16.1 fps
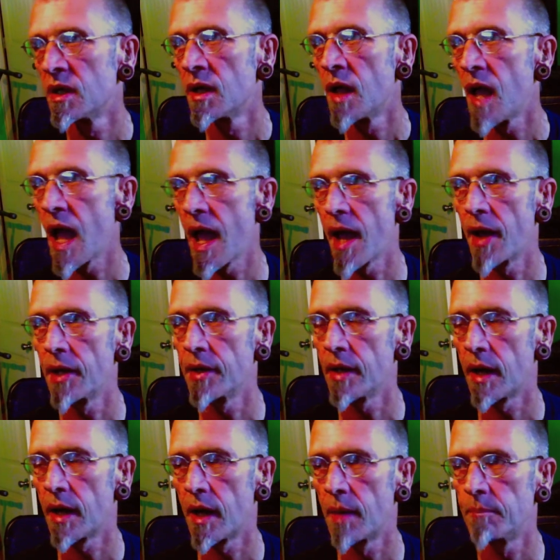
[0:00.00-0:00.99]
and
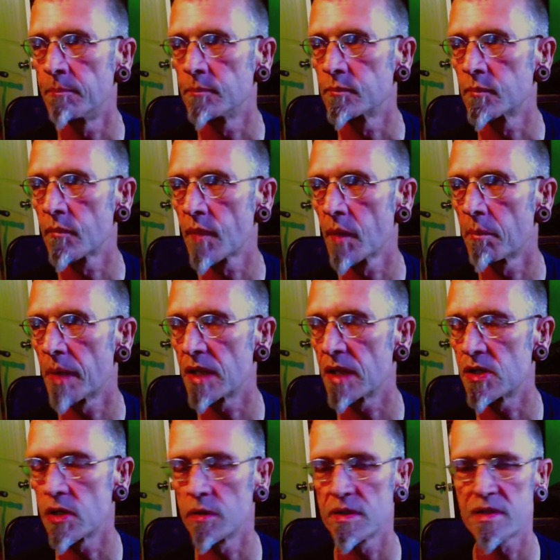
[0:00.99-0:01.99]
by
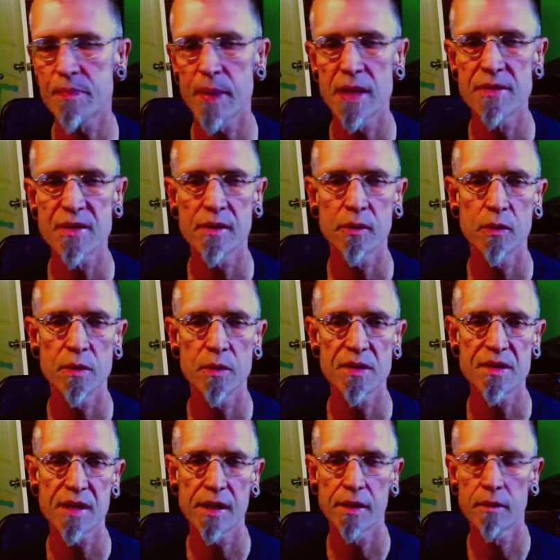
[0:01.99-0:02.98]
Joe Dispenza, who is
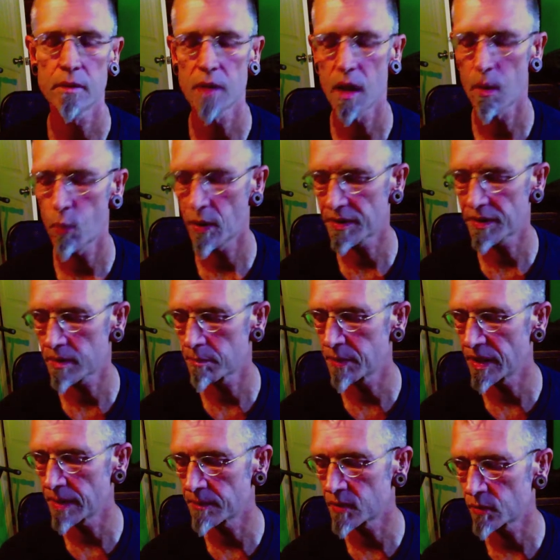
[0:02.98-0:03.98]
in What the
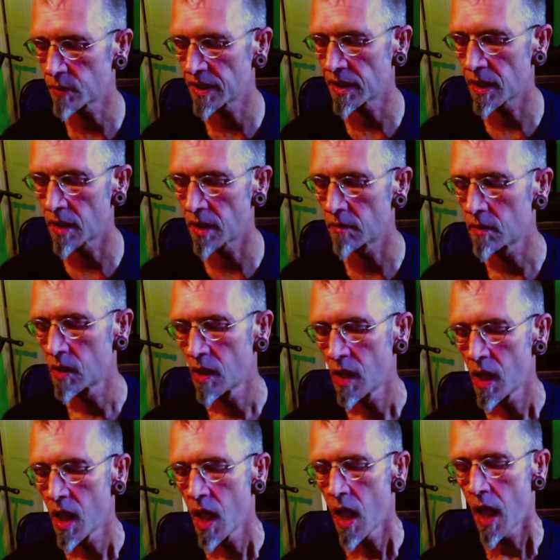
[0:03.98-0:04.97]
Bleep Do We Know?
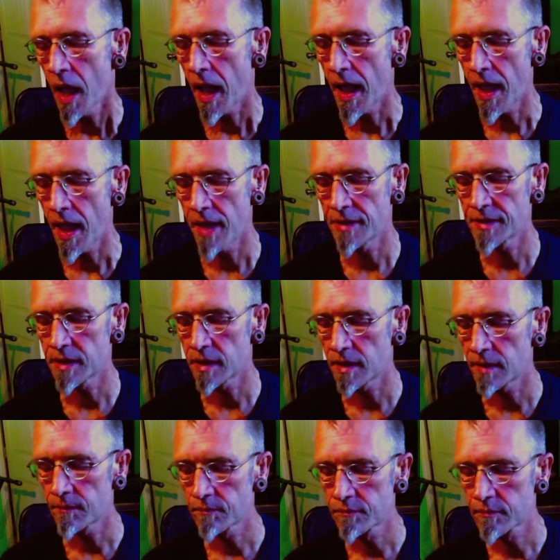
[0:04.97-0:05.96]
And
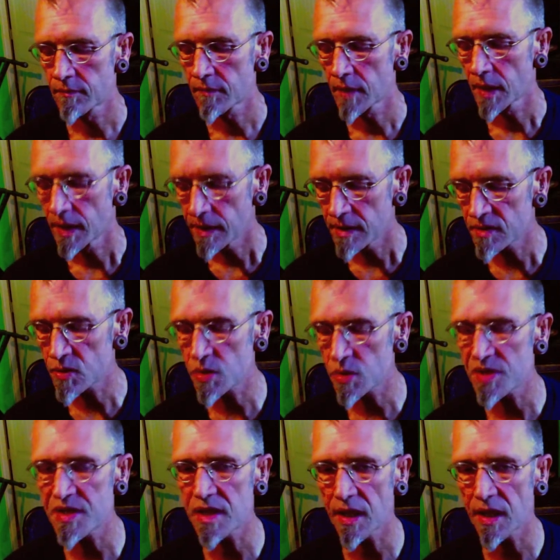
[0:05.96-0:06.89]
interesting